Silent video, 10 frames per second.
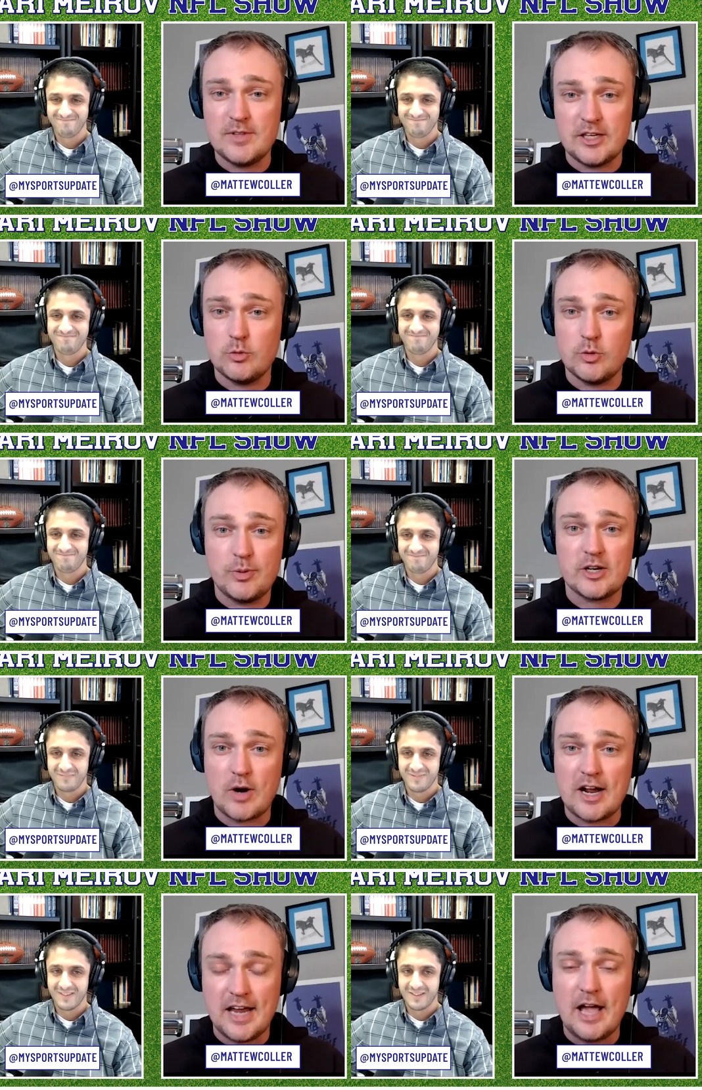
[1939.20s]
Speaker 1: that you would
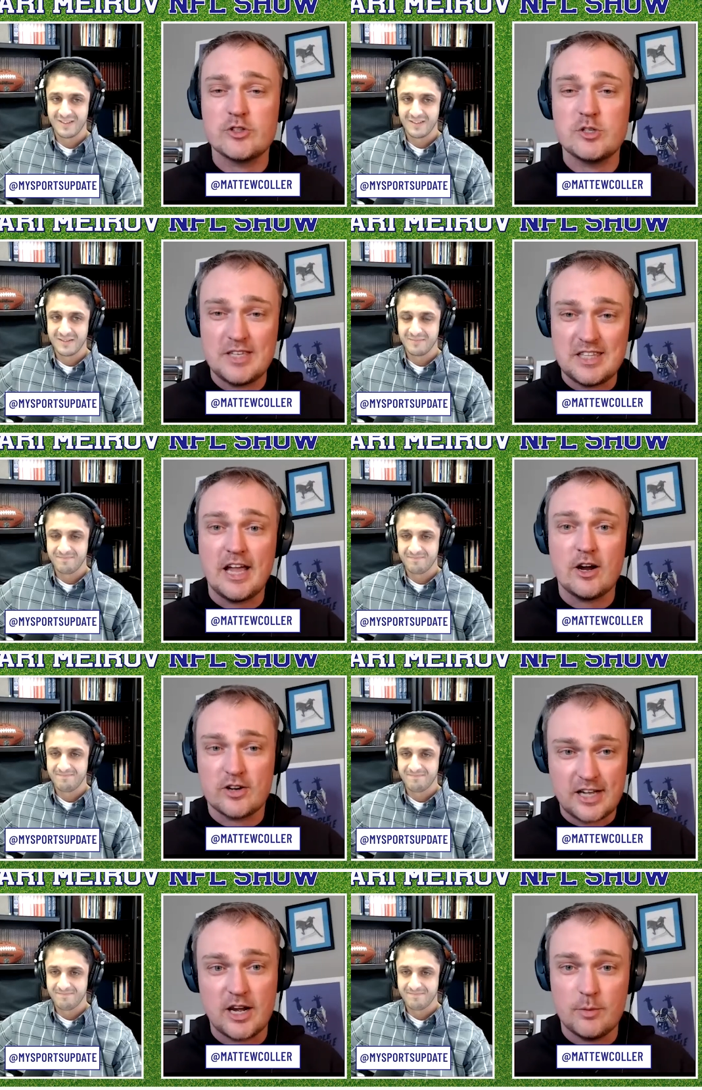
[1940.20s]
pick right now to be
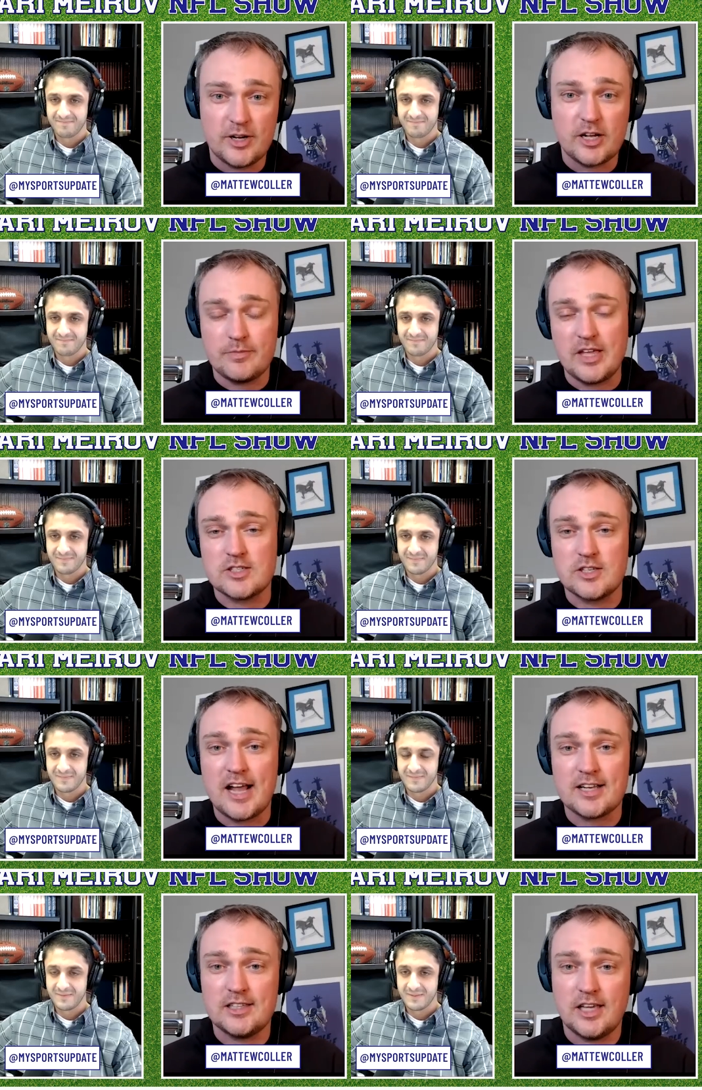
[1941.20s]
there to kind of pick up that
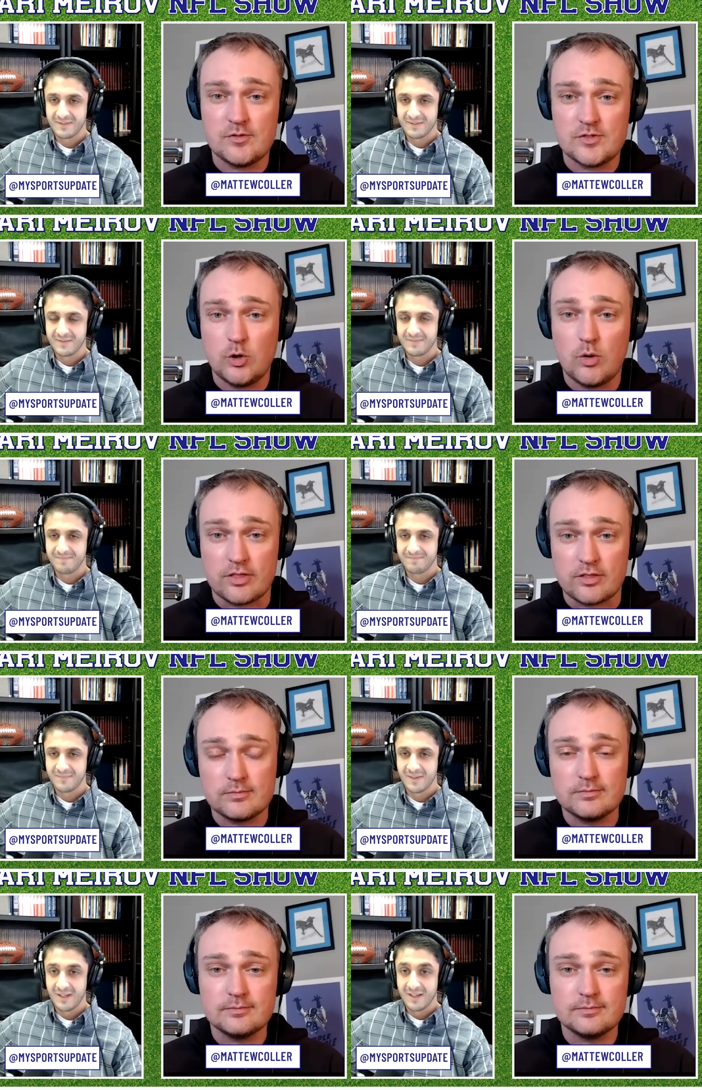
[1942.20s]
slack in the NFC North.
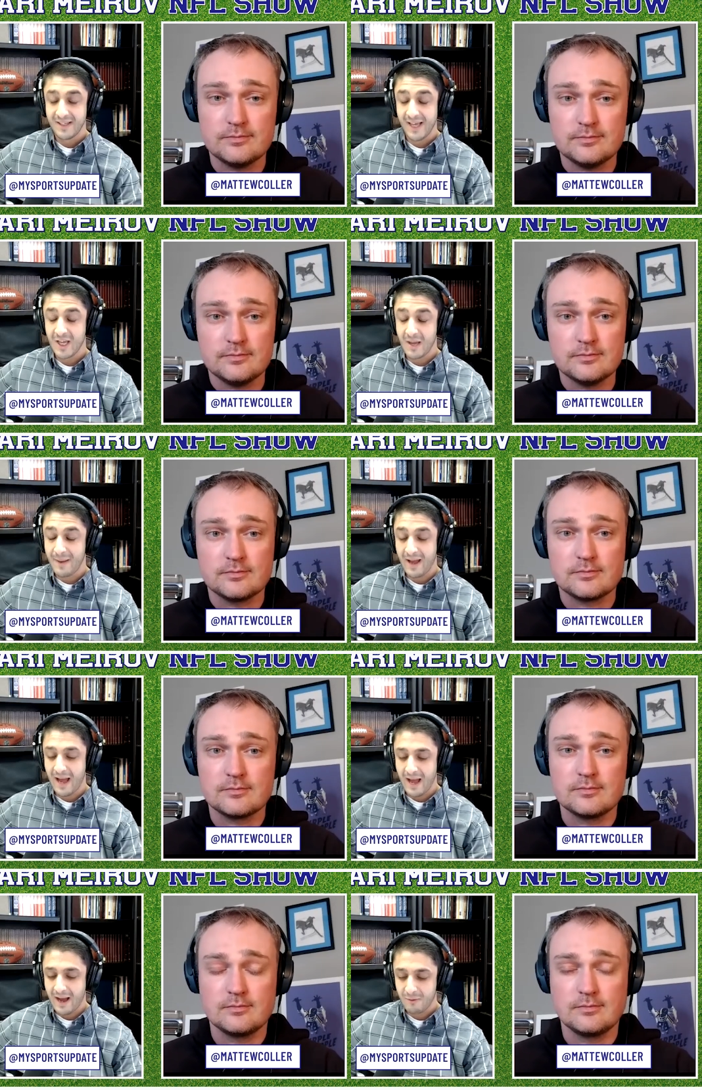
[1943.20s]
Yeah, I mean,
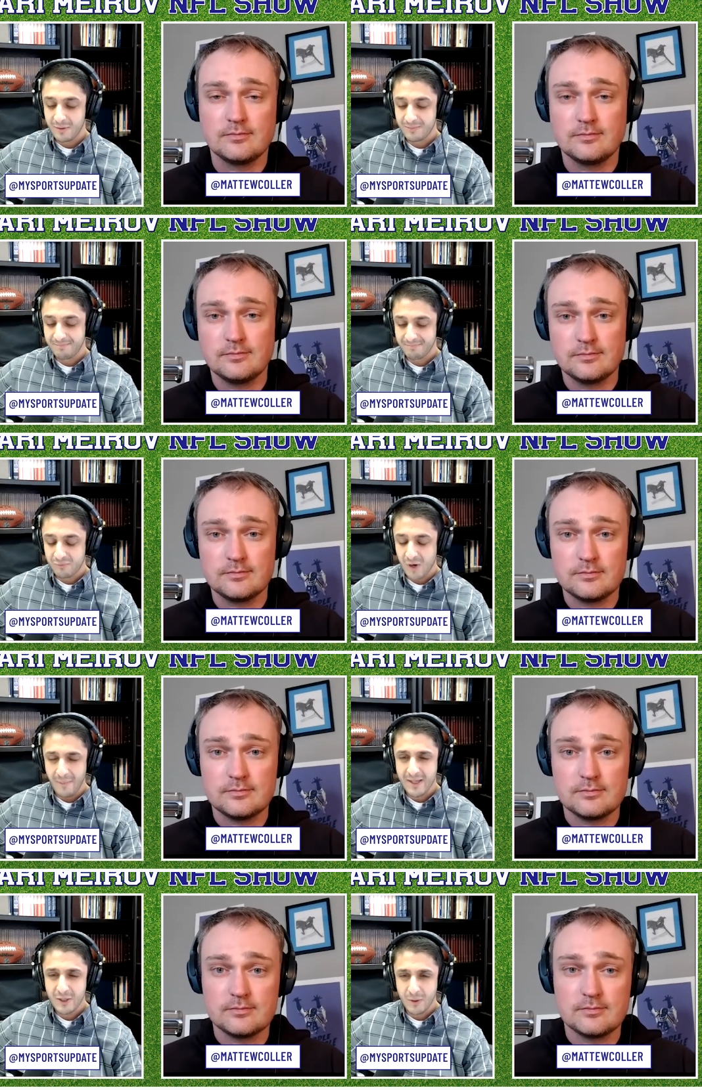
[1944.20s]
I, I would
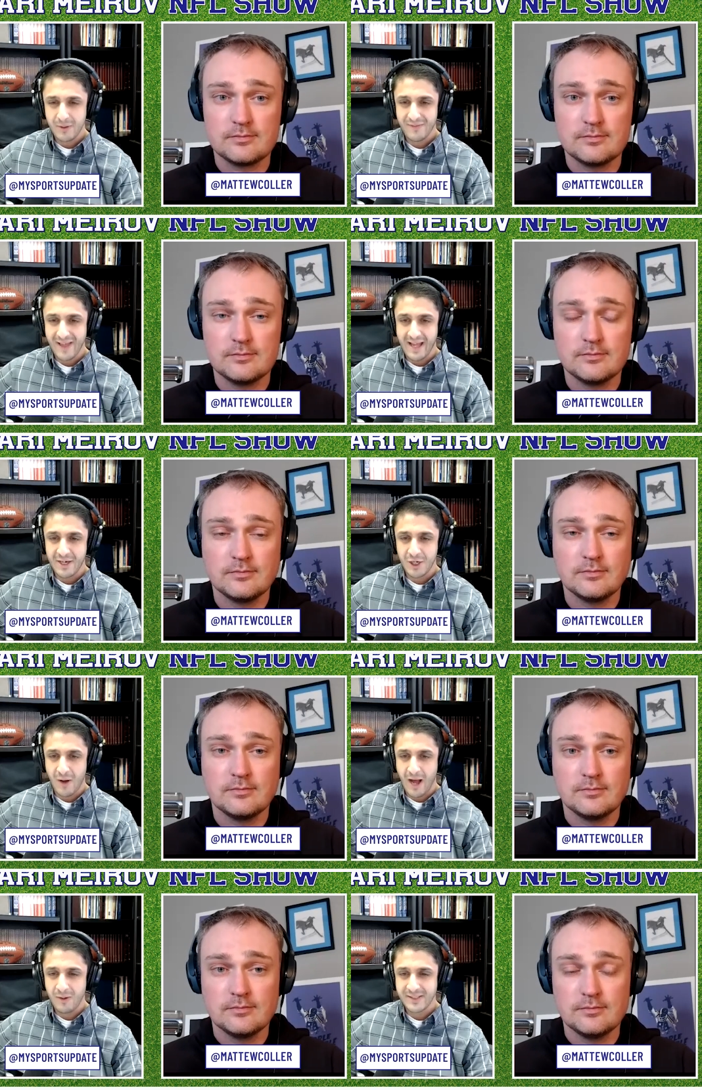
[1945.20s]
probably
Speaker 2: agree with that. And you
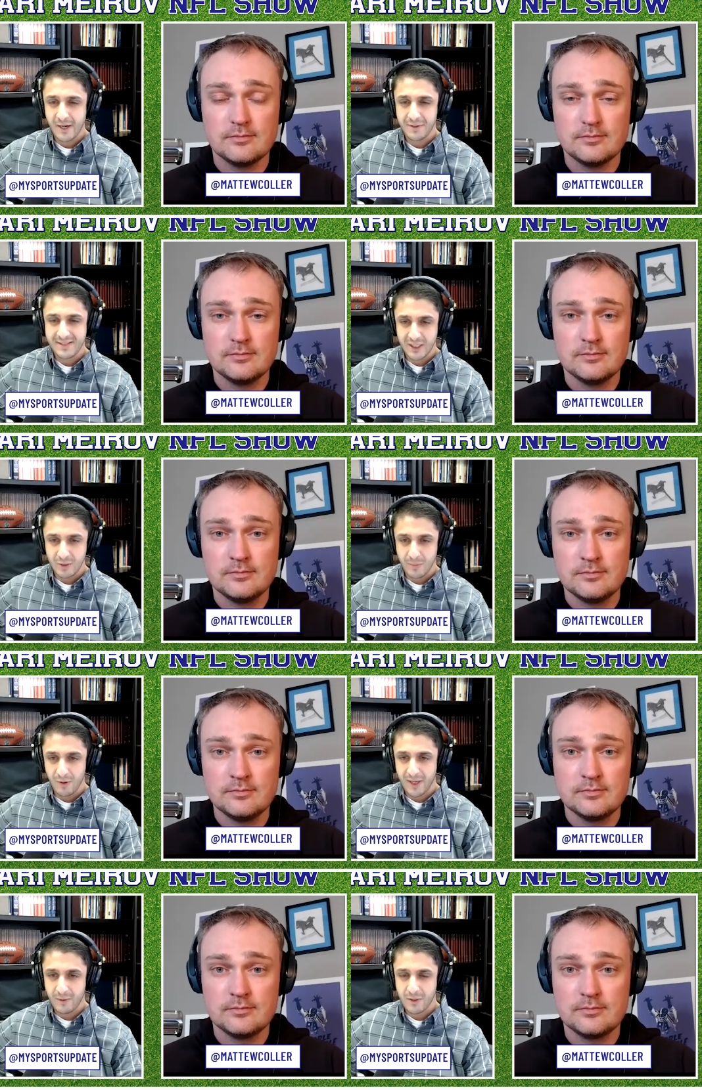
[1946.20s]
know, I was there at the Senior
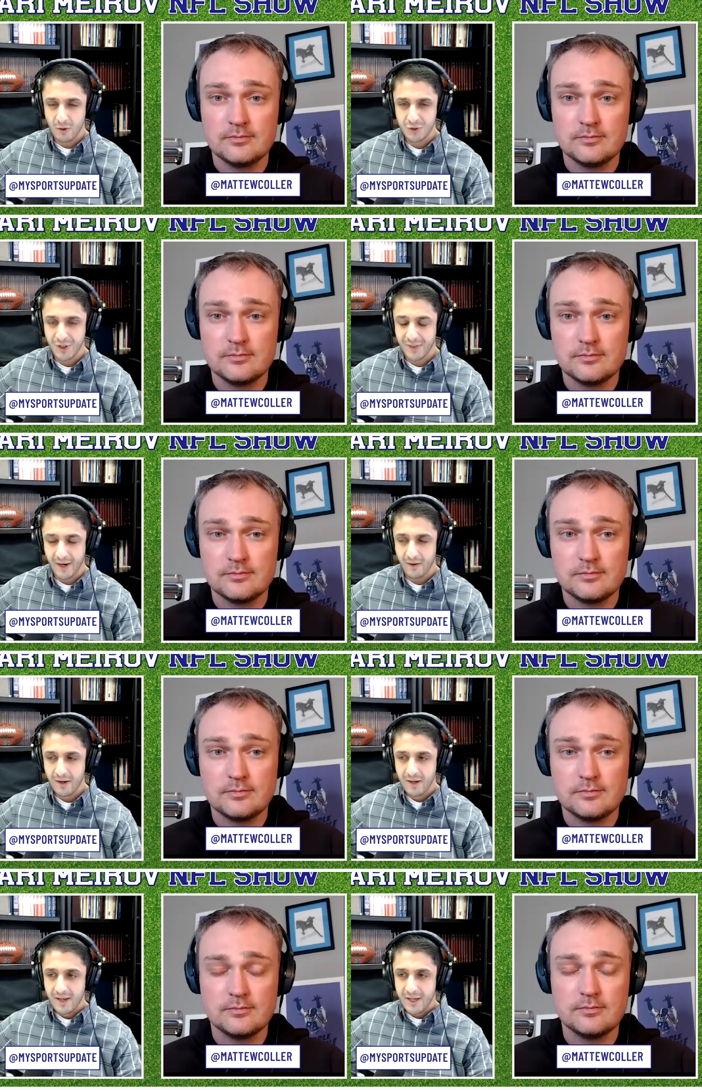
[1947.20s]
Bowl; they were coaching there.
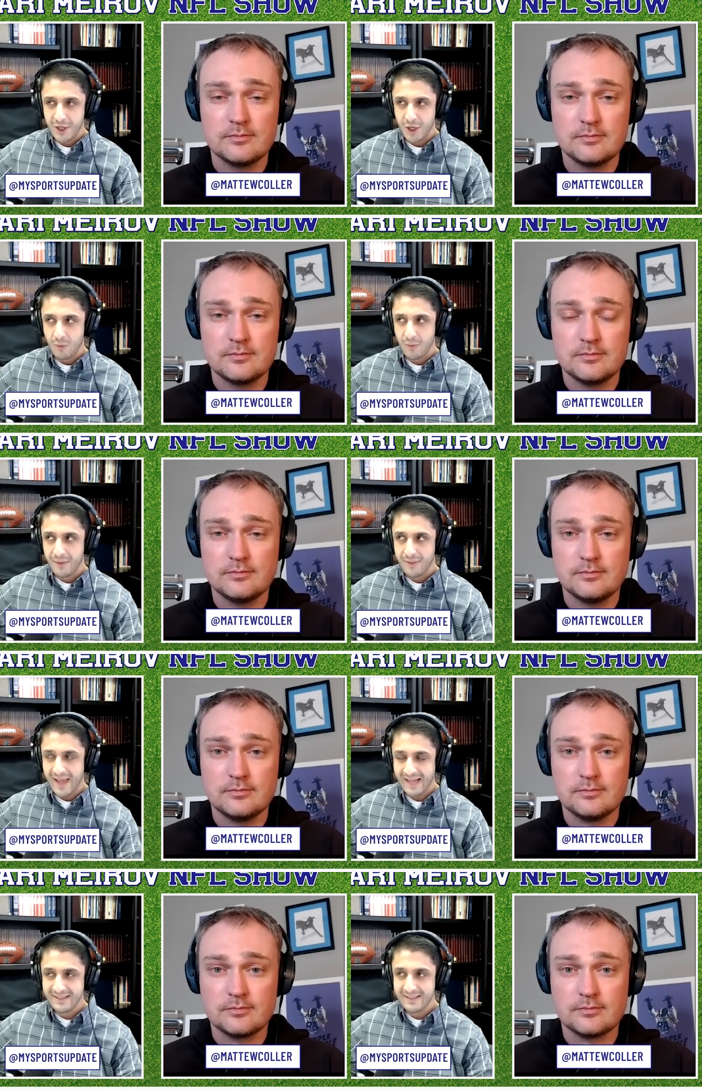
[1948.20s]
You know,
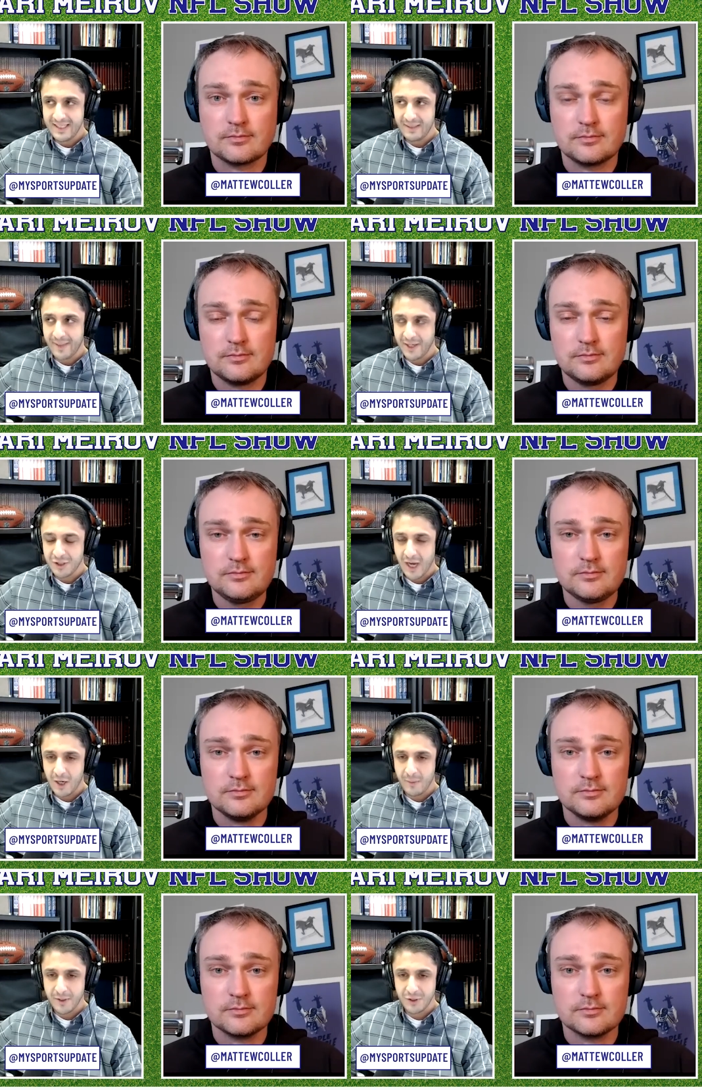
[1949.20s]
that team they just
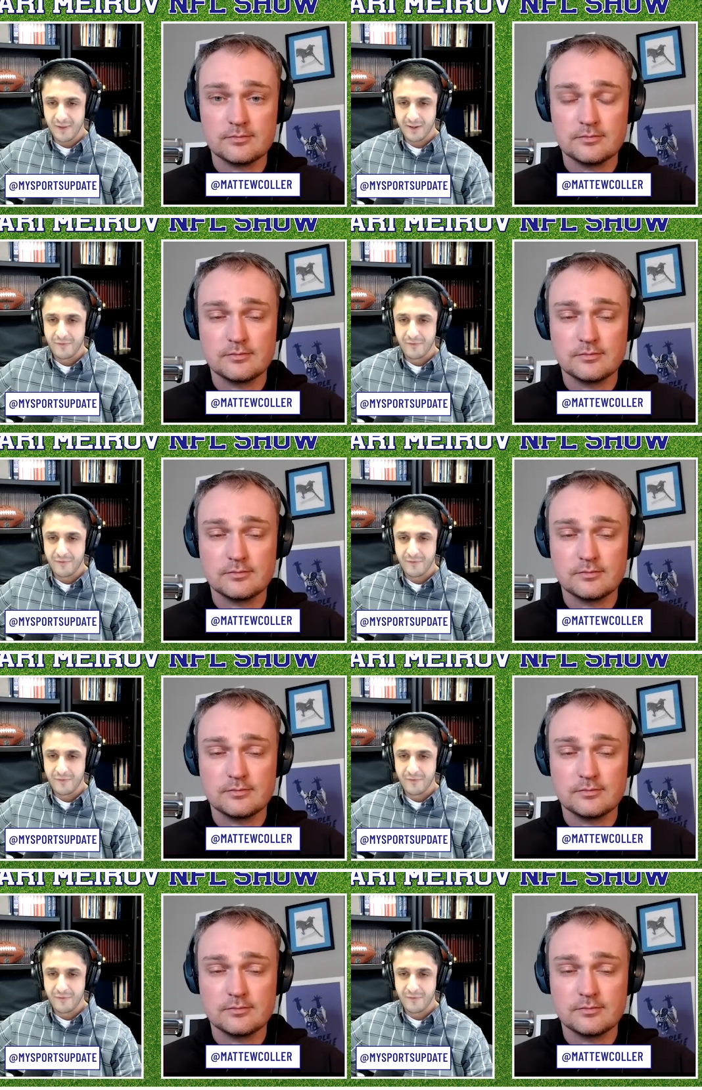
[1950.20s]
hired a bunch of like